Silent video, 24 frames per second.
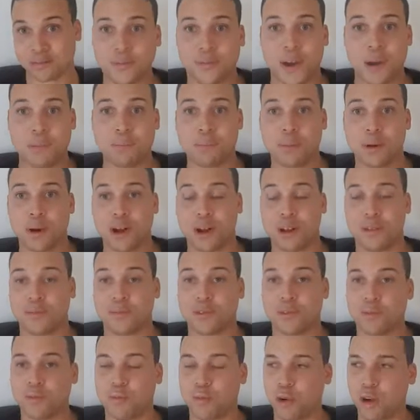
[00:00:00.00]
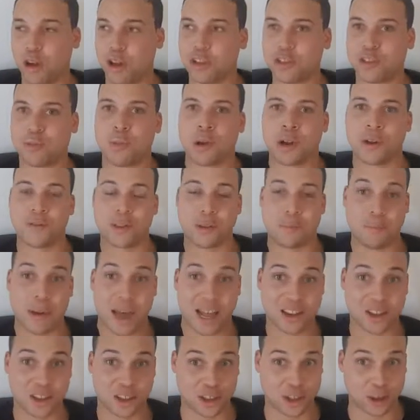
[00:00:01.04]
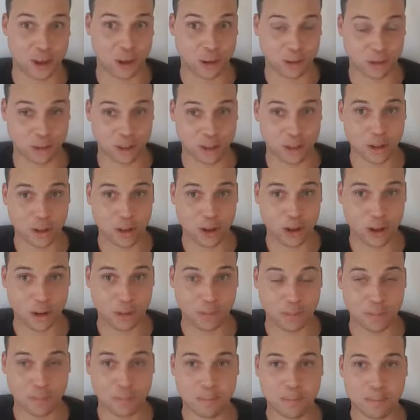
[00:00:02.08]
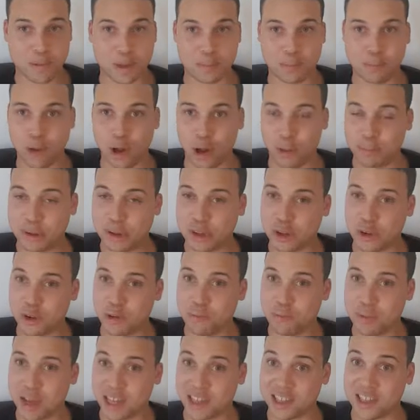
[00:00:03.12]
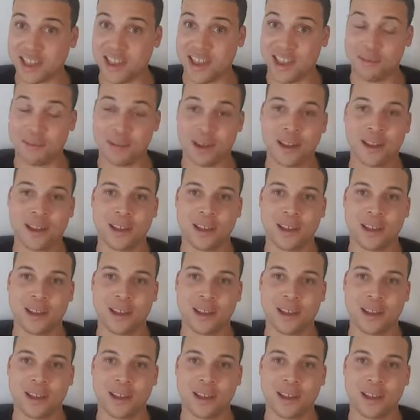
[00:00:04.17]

Fembot was one of the better songs on the Pop 2 mixtape,